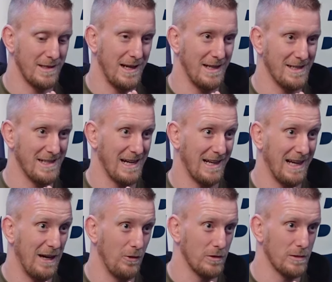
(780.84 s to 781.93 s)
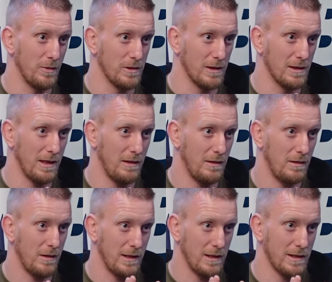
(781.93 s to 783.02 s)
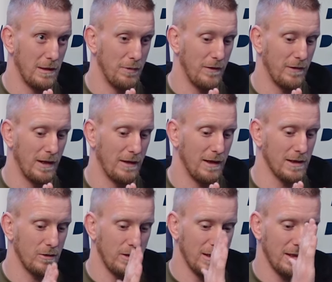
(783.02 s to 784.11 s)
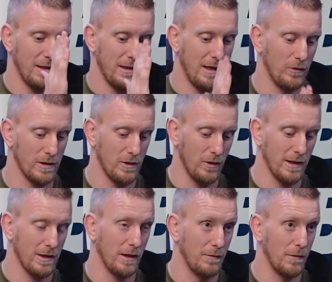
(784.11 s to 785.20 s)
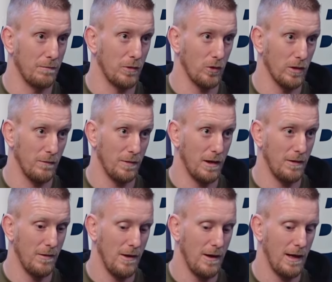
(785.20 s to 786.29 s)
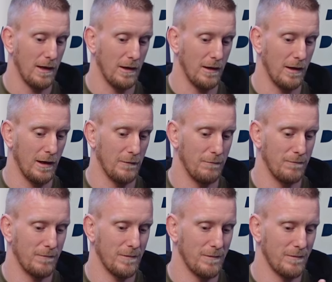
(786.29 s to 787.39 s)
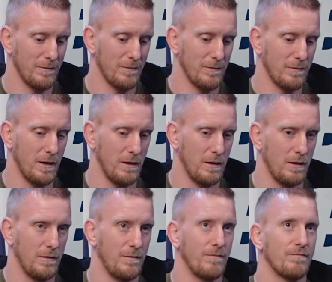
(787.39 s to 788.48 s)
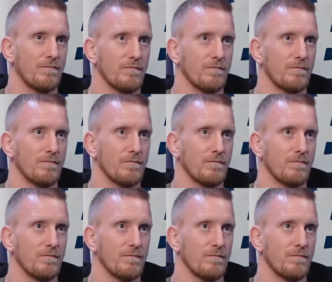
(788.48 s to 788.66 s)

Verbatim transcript: stay exactly how it was supposed to stay. It didn't stay perfectly in line. So as the nail was going into the broken part, it kind of like... Um,